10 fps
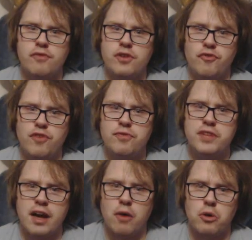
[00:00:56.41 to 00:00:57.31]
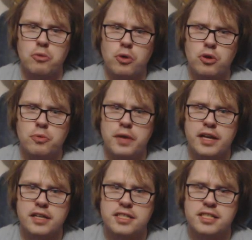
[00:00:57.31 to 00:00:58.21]
to 50-hour work
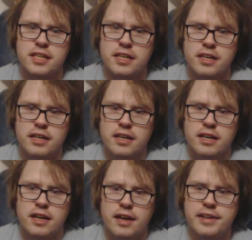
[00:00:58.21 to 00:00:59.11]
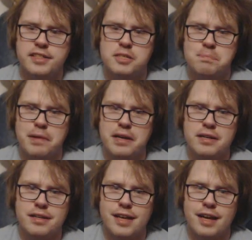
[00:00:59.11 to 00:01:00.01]
weeks, it's
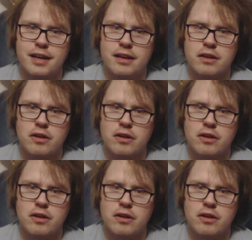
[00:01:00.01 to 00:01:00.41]
been getting